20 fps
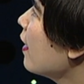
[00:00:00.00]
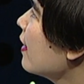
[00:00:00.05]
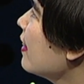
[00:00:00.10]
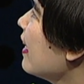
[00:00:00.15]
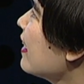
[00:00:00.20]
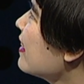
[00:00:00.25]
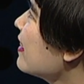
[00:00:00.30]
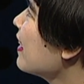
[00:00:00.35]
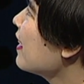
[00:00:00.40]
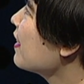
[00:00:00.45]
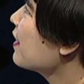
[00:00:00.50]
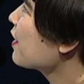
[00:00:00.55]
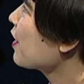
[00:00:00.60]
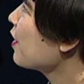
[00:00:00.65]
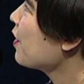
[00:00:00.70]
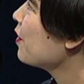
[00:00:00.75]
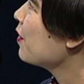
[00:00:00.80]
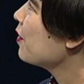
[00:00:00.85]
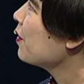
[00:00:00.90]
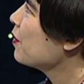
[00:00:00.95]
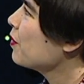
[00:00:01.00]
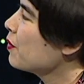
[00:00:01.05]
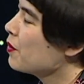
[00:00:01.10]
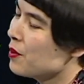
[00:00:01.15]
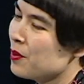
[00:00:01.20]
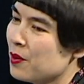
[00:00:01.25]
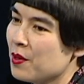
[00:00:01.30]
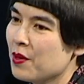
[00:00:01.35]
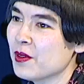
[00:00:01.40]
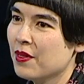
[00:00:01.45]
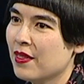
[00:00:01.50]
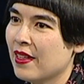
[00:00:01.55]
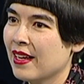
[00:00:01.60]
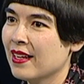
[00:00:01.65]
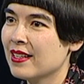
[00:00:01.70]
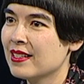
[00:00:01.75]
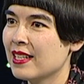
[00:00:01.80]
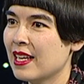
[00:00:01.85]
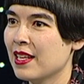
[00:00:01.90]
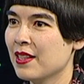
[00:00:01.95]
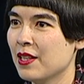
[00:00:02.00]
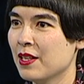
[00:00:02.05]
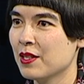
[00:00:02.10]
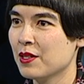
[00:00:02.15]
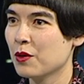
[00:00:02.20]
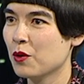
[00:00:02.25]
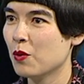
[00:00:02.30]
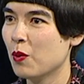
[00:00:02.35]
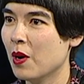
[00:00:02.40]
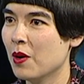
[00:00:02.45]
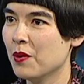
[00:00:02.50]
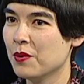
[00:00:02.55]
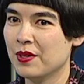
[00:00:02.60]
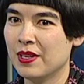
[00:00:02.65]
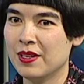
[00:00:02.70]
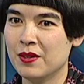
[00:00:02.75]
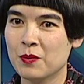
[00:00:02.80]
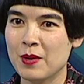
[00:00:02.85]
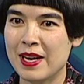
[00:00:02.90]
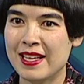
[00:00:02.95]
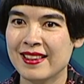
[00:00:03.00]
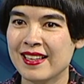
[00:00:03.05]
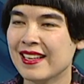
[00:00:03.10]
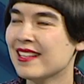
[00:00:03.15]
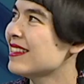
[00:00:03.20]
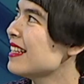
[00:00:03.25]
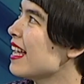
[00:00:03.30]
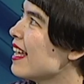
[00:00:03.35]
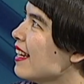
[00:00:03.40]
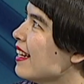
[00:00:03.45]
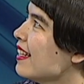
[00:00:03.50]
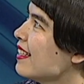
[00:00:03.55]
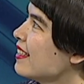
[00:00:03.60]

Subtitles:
I'd like to ask you who you think said this quote and when they said